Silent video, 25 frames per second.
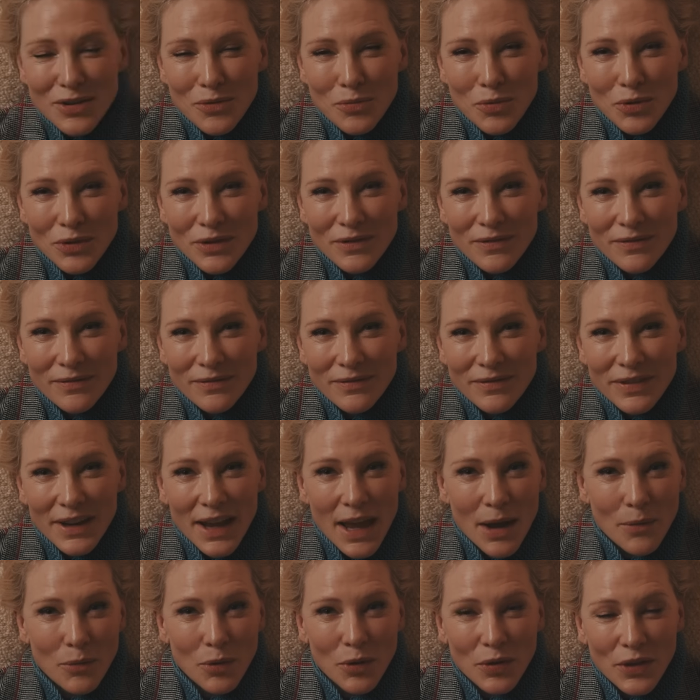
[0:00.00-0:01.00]
you would
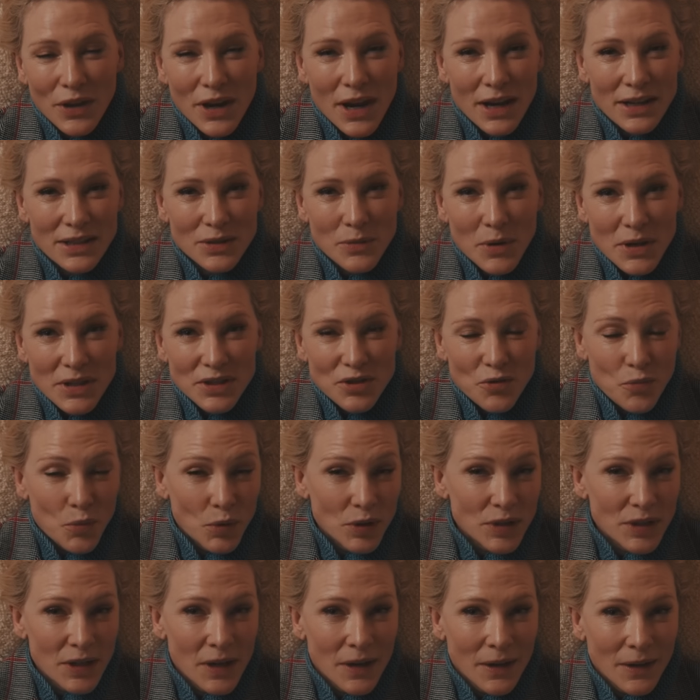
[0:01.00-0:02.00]
forget what the next question
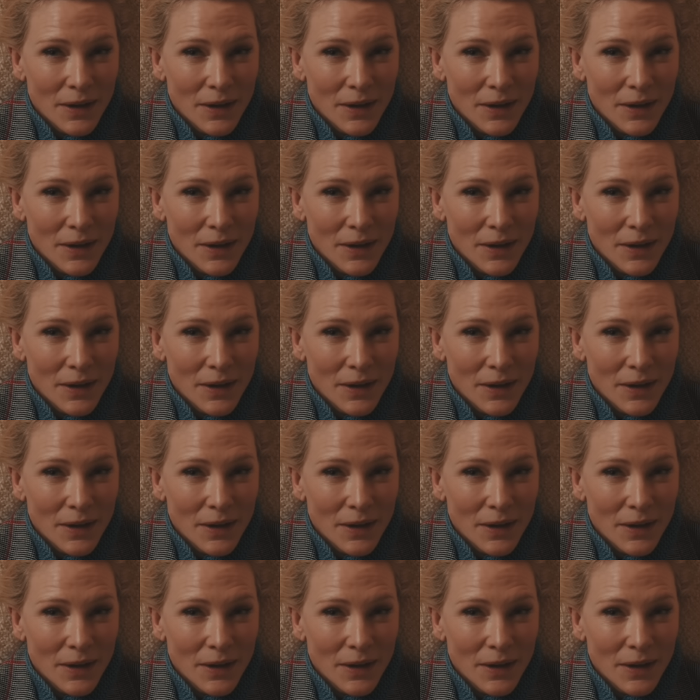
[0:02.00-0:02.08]
was.